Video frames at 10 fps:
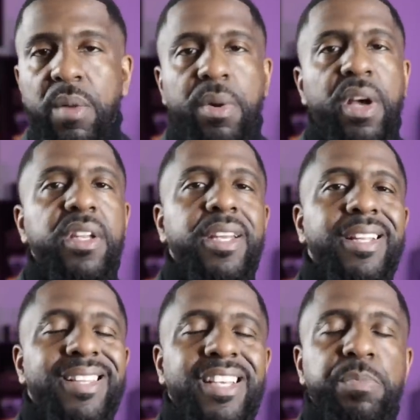But
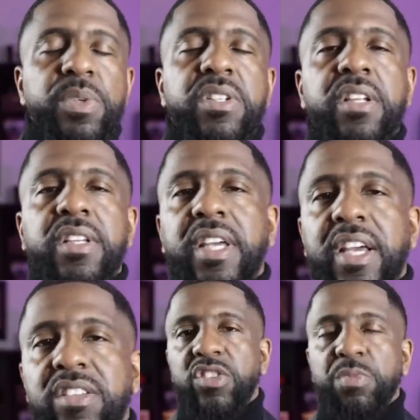in this particular
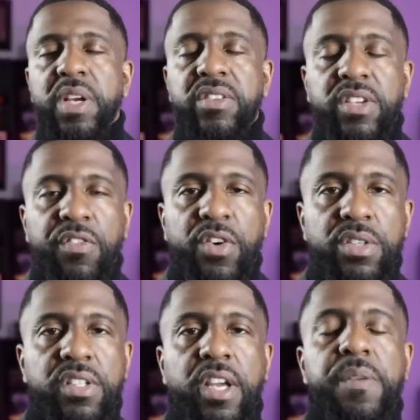case, especially a
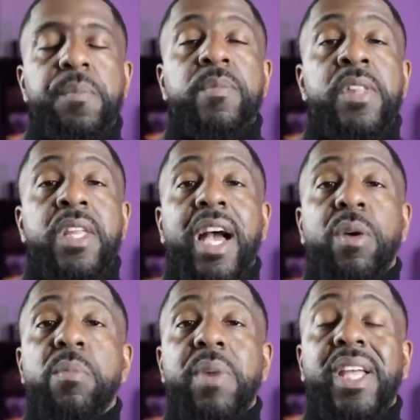first date, I
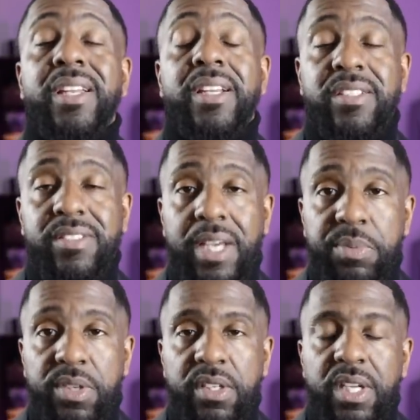will make an
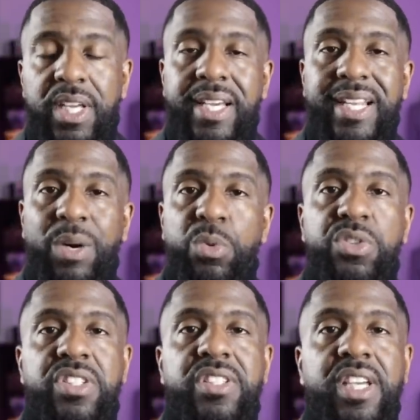exception and I will
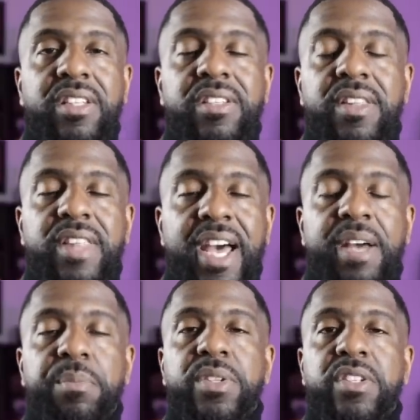stick to
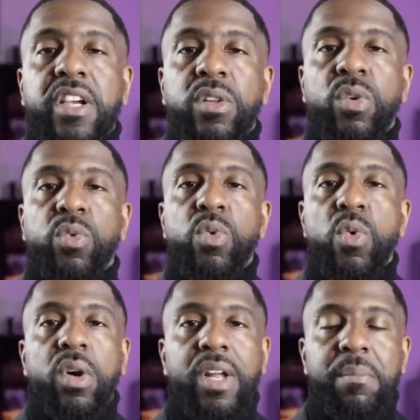that particular
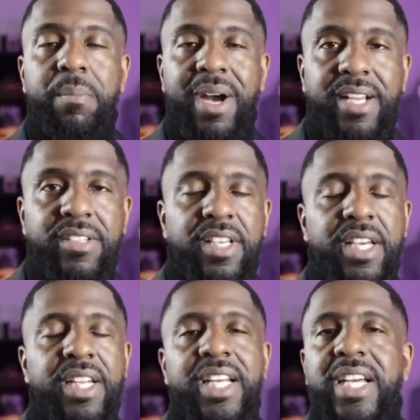rule or that mindset.